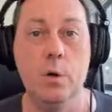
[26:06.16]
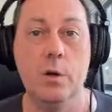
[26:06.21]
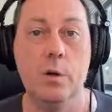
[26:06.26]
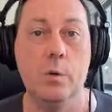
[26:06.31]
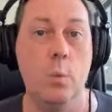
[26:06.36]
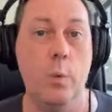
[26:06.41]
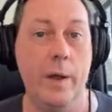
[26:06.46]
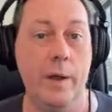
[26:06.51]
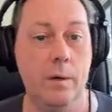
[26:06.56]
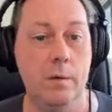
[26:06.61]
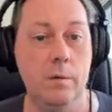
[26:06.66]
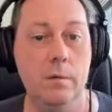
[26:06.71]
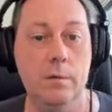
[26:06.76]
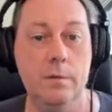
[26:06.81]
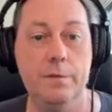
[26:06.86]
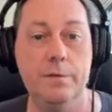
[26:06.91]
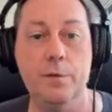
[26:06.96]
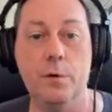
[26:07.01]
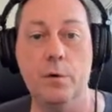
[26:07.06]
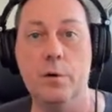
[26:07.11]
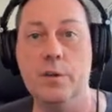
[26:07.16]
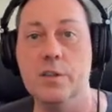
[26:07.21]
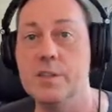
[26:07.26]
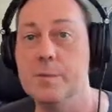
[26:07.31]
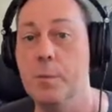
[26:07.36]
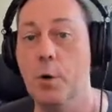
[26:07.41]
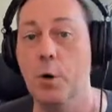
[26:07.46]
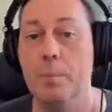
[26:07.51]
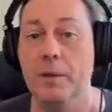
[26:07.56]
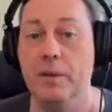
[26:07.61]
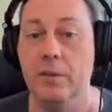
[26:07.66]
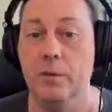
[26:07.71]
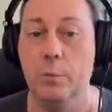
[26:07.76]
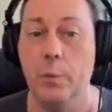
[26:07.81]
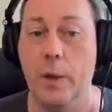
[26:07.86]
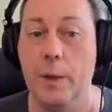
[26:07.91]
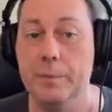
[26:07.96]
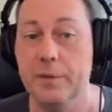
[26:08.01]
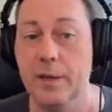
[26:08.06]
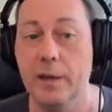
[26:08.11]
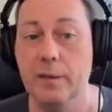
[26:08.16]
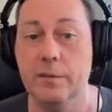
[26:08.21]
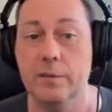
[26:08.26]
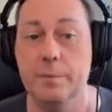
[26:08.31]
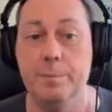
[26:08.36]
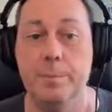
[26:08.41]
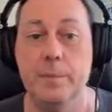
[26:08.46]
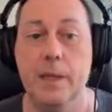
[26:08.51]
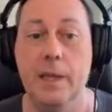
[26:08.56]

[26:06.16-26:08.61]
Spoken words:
work well for small business websites.